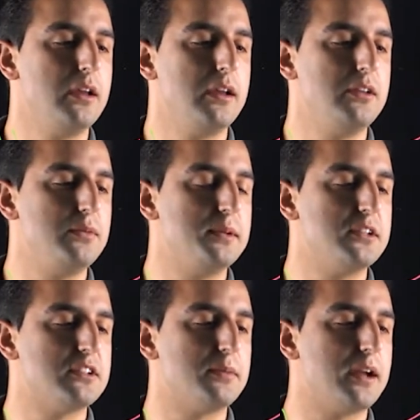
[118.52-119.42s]

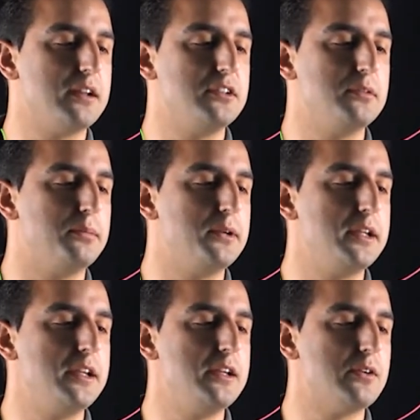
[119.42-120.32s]
because some kind of
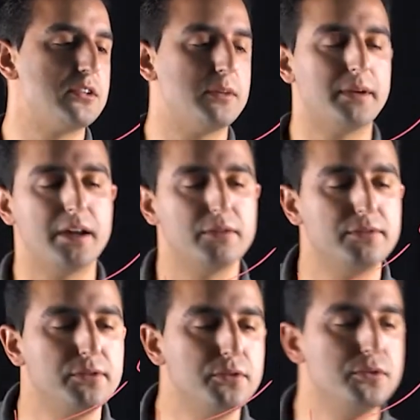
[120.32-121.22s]
debris or some kind of
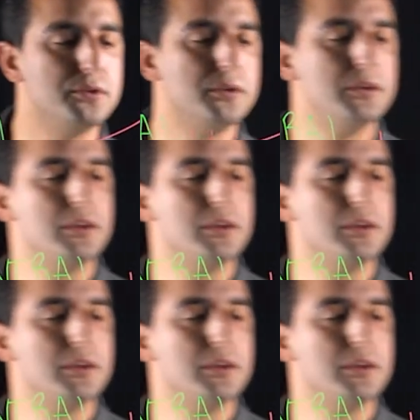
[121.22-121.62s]
food